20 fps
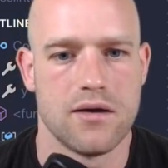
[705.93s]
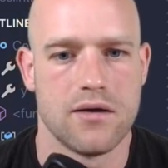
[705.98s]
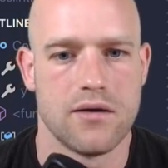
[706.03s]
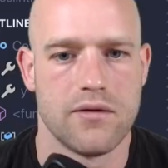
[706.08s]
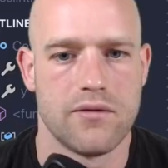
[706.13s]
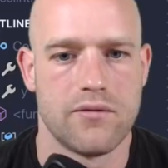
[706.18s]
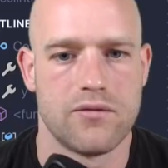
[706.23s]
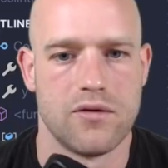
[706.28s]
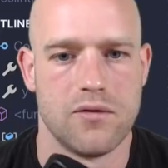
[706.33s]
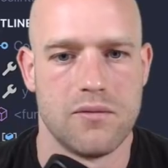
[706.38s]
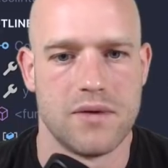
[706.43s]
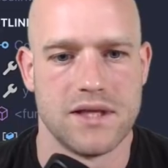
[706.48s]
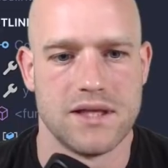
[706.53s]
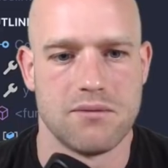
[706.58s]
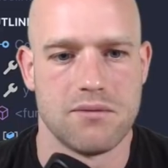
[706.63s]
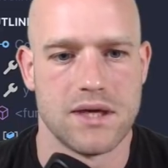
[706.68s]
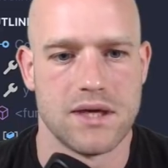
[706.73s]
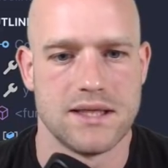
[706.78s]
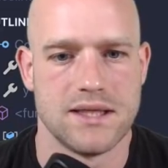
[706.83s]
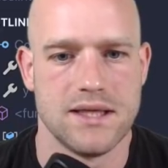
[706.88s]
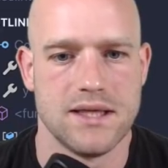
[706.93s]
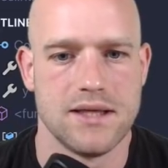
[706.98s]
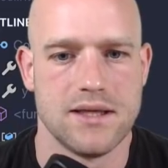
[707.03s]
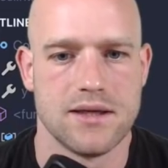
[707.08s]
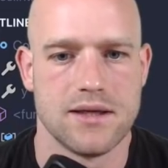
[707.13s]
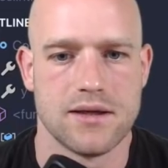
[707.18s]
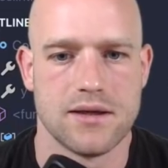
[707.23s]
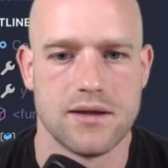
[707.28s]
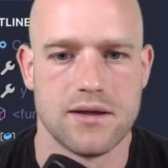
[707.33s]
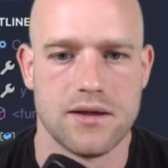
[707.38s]
from animated.
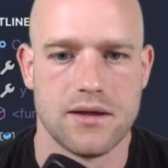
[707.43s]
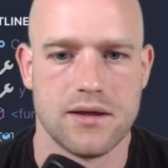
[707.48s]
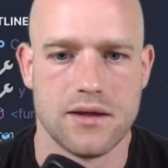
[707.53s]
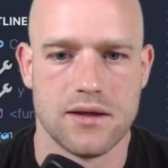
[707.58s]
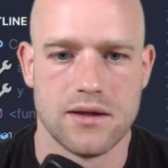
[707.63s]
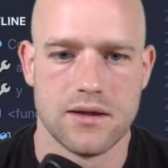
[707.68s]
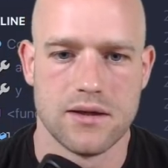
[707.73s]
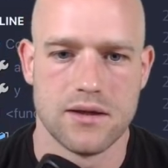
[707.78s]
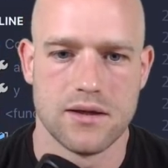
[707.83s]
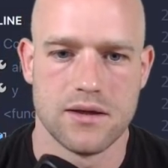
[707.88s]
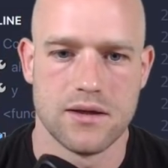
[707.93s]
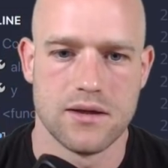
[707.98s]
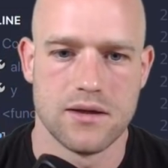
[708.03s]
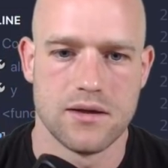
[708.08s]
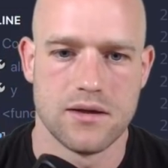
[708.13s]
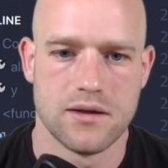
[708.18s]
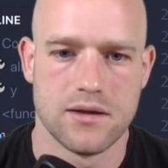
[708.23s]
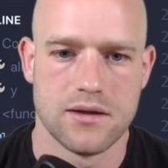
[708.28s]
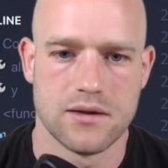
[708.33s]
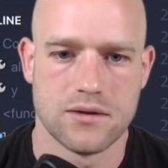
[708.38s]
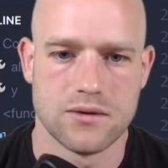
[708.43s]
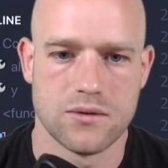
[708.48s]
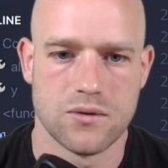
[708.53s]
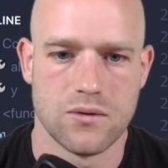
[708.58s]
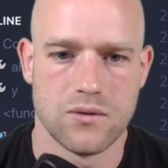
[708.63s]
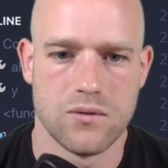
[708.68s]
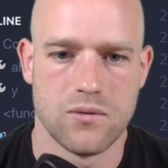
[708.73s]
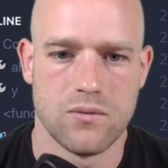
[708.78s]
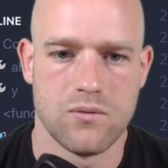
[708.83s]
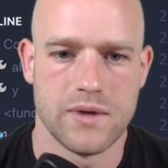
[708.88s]
So
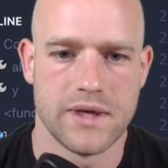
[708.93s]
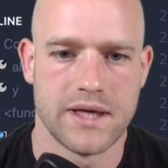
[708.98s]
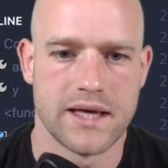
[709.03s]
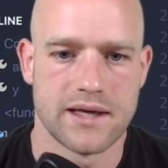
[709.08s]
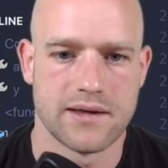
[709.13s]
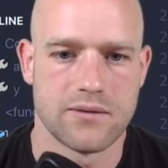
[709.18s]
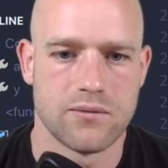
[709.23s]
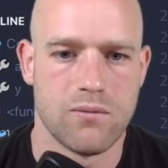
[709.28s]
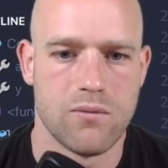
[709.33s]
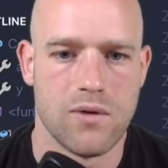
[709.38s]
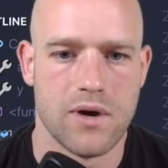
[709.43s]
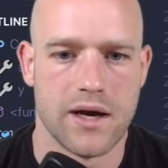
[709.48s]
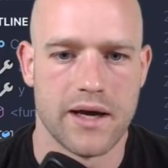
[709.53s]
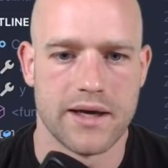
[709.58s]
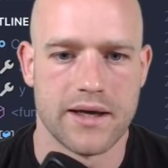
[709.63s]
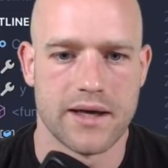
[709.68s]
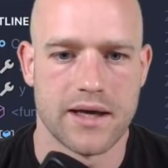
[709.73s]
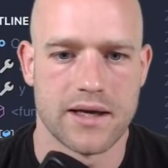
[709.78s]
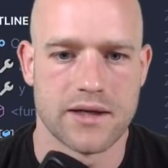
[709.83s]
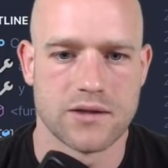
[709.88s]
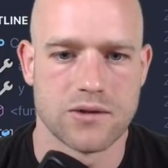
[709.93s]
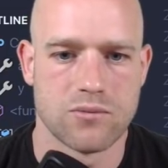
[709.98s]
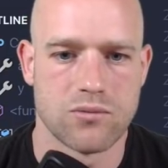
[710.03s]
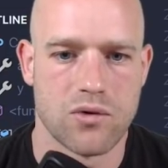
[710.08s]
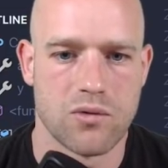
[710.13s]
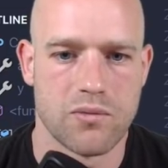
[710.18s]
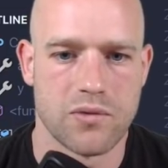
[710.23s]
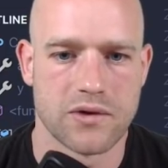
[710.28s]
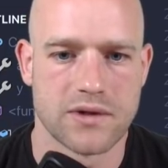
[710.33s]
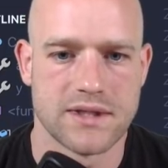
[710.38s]
we get Y as a
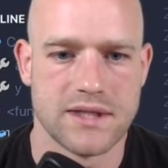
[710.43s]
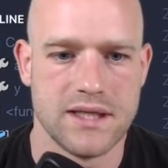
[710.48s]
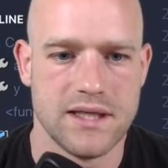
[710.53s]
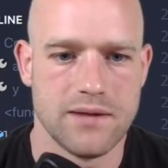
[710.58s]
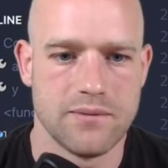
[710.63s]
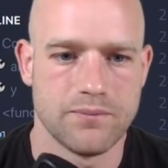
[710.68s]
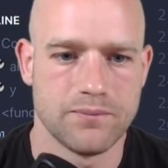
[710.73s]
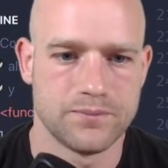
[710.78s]
property.